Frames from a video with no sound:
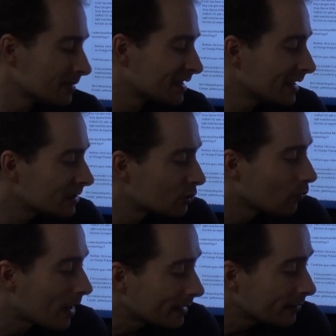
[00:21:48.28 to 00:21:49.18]
There's
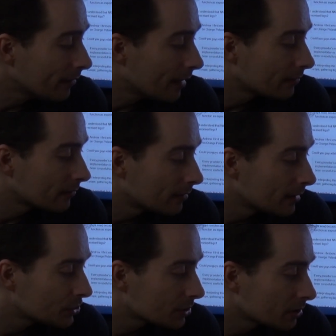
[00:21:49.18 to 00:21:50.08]
one
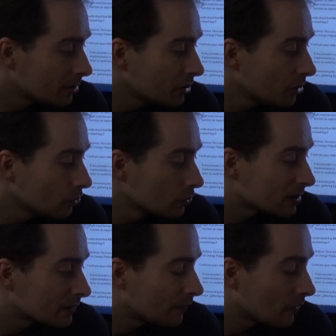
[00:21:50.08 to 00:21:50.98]
additional
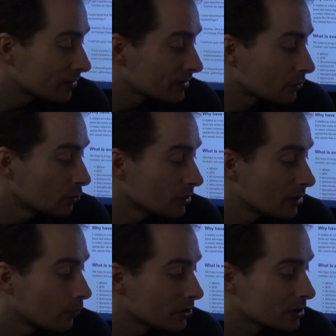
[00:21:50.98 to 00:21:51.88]
news for the
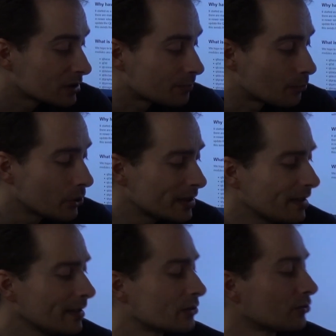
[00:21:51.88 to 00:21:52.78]
community which is
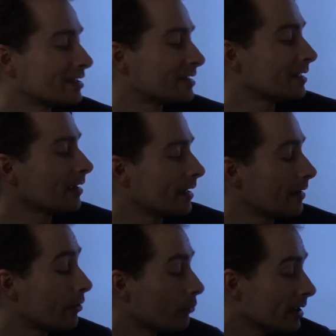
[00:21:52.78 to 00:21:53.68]
pretty interesting.
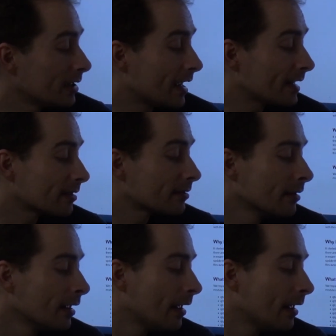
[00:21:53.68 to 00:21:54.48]
I really like it.